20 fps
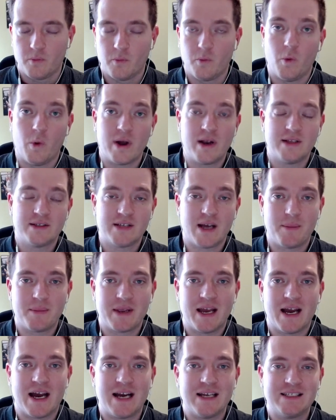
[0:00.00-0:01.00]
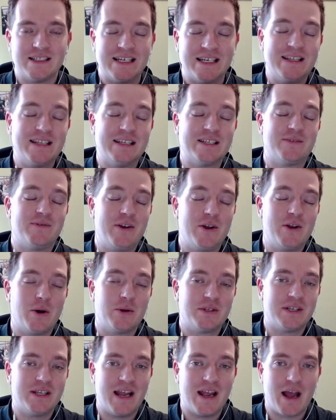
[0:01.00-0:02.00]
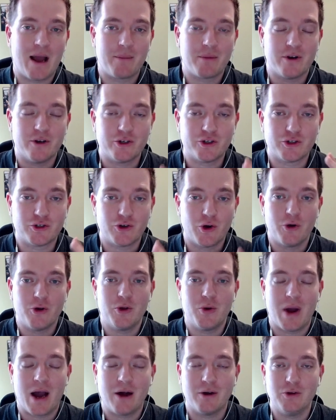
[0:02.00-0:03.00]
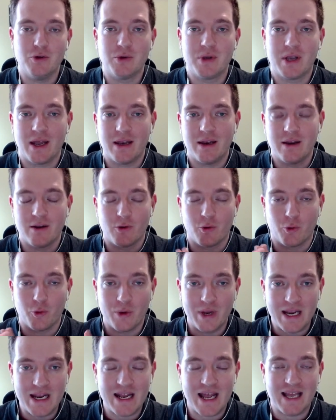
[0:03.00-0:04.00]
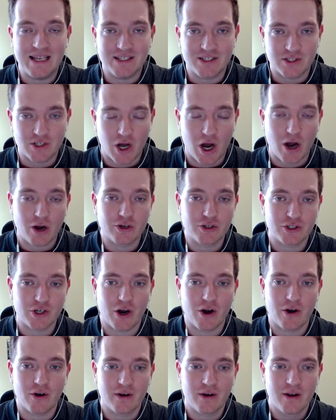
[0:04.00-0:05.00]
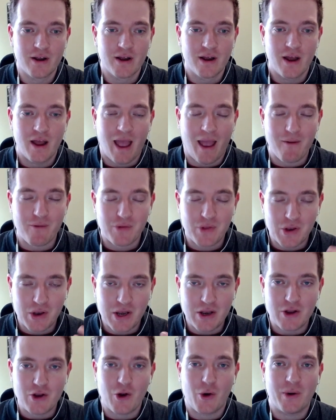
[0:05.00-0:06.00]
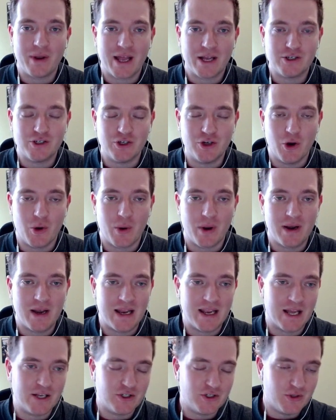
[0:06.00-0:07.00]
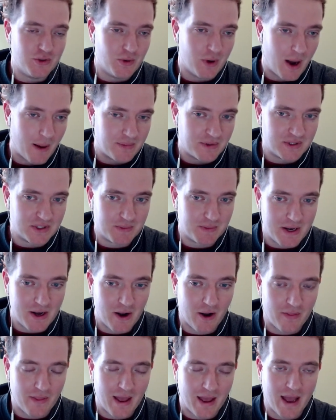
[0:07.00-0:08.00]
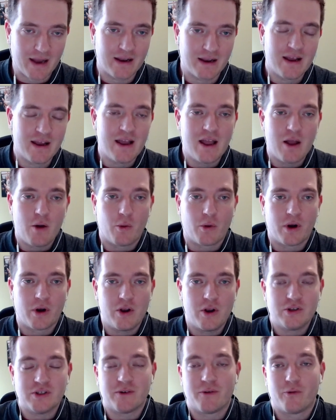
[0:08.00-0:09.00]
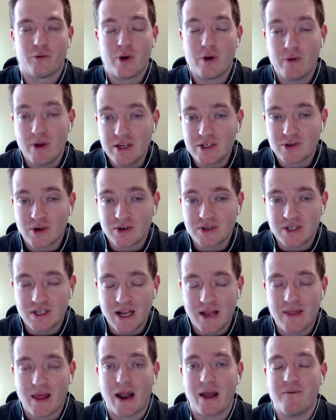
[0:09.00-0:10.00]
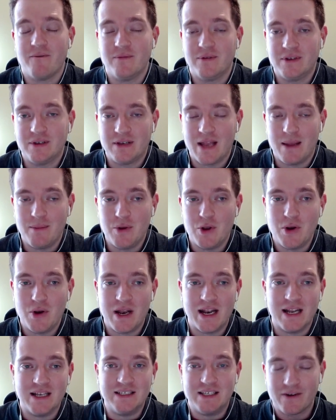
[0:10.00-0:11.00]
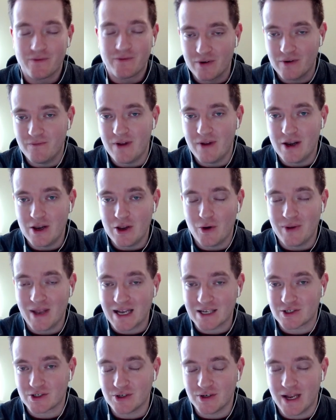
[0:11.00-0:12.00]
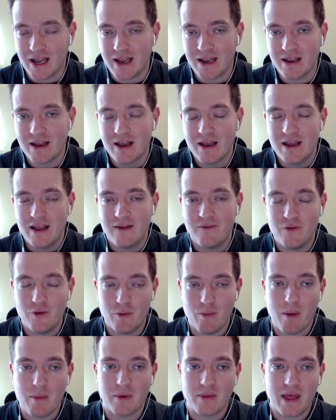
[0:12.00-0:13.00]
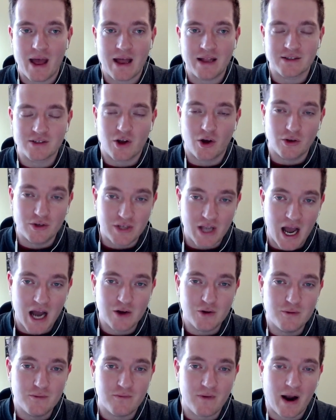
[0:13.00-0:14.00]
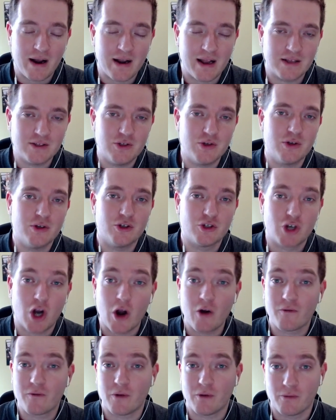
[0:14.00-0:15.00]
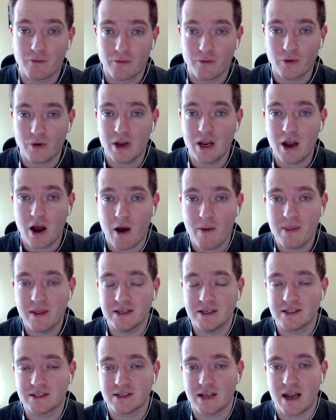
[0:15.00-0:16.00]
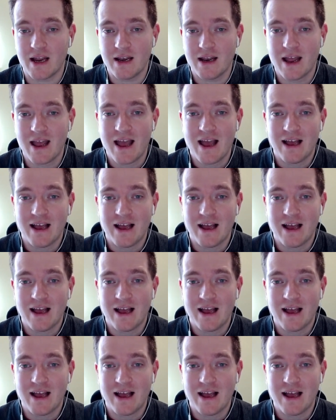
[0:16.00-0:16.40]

What is up guys? In this video today, I'm gonna show you how you can read a stock chart, everything you need to know to get you going and get you up to speed on that. We're gonna use a free resource today that I debuted in a different video yesterday. If you remember that, it's called Yahoo Finance. You can chart for free on this site.